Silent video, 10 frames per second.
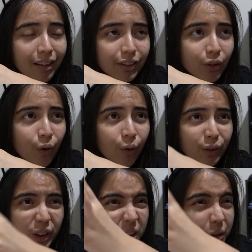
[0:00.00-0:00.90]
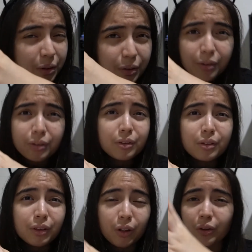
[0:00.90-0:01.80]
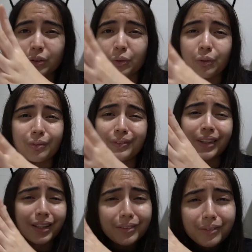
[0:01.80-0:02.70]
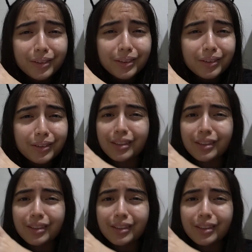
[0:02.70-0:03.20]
your teachers, go to school, Sunday school teachers.